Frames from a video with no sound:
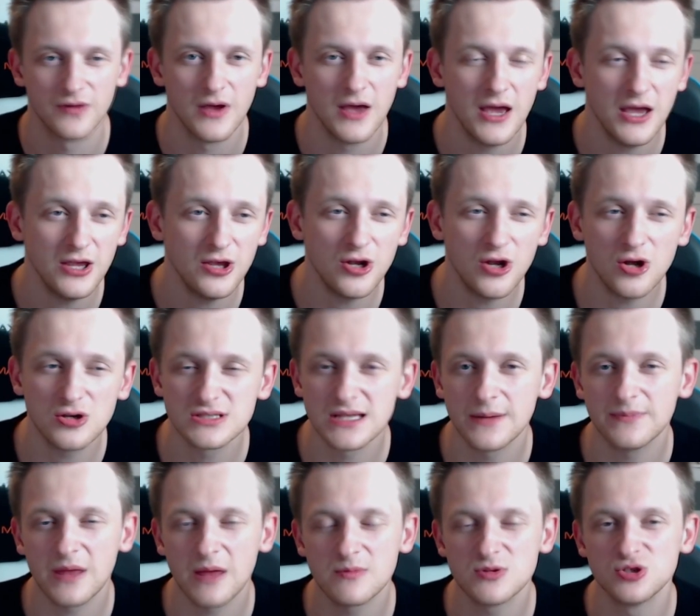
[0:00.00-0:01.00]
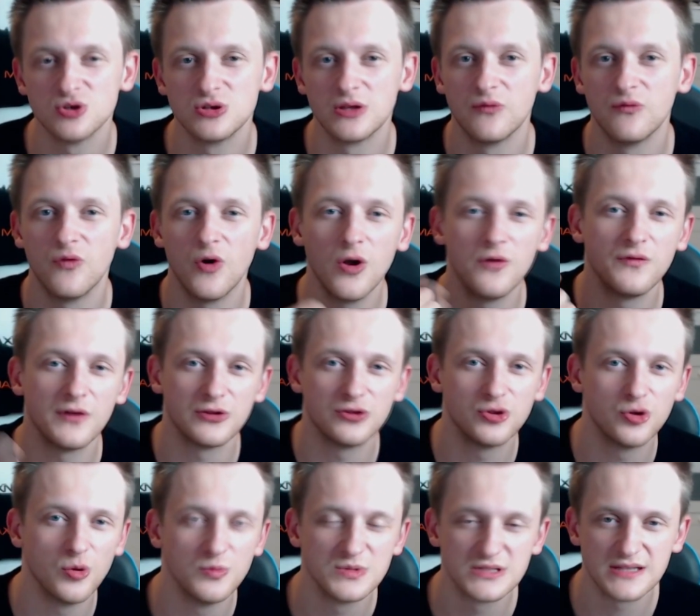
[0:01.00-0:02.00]
you know, sometimes you devolve a
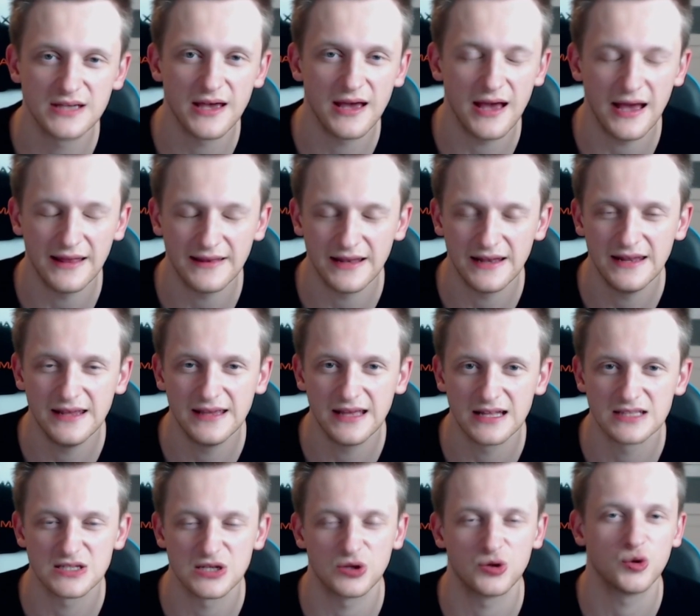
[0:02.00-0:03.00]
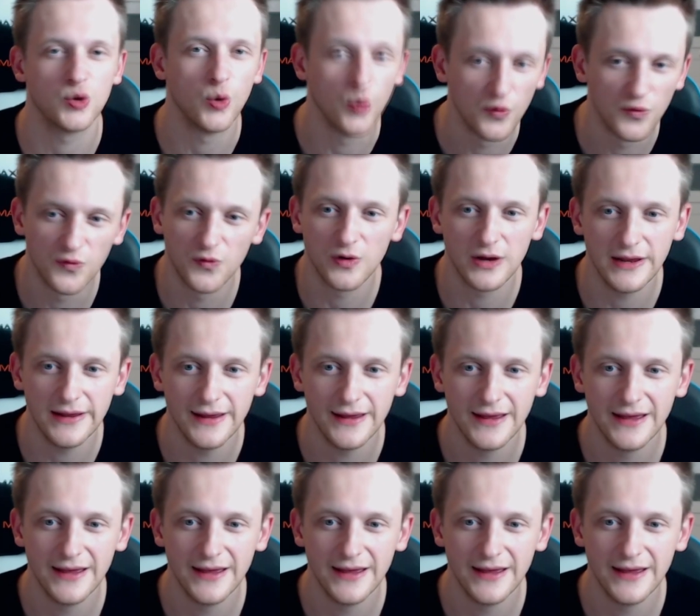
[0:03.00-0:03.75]
Doomsayer and then he gets a 2/3,